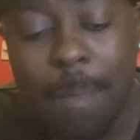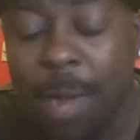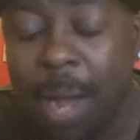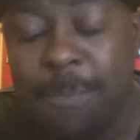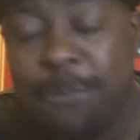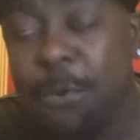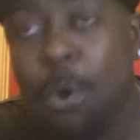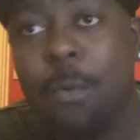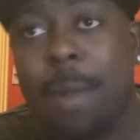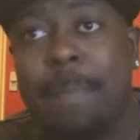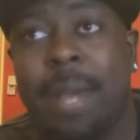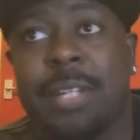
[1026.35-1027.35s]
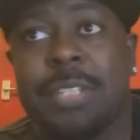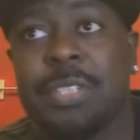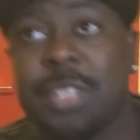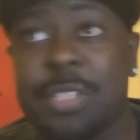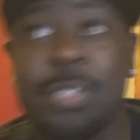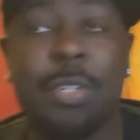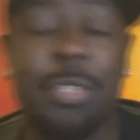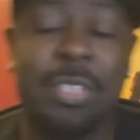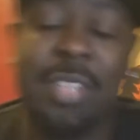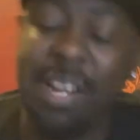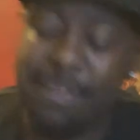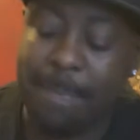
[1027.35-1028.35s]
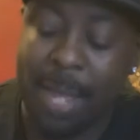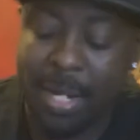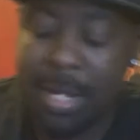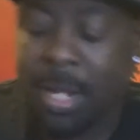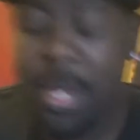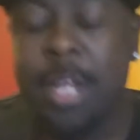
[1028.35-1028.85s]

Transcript: I'm, I'm for it, man. It's, it's good stuff, man.